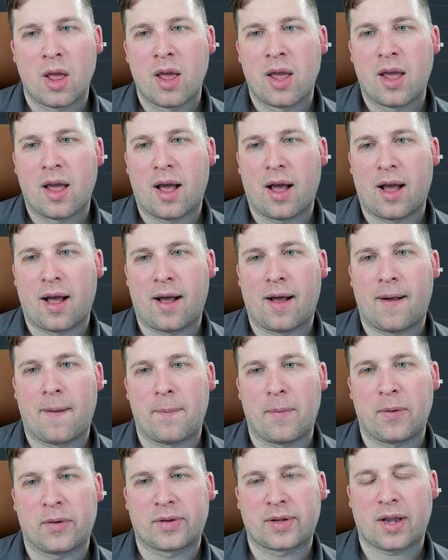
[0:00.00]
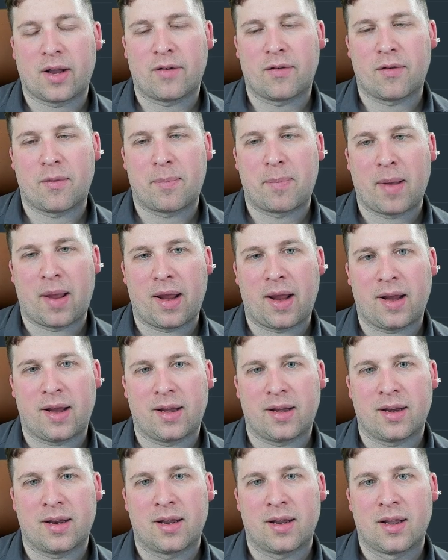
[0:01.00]
It's kind of a
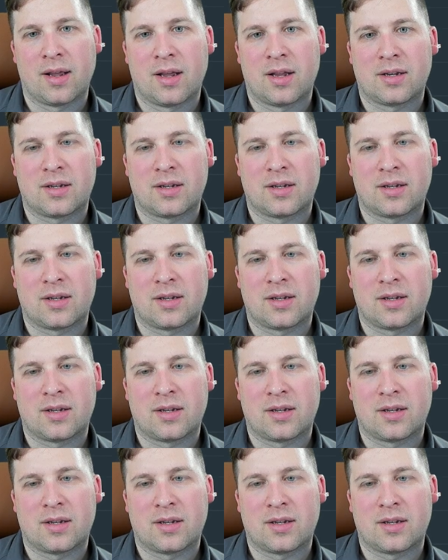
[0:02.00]
pain to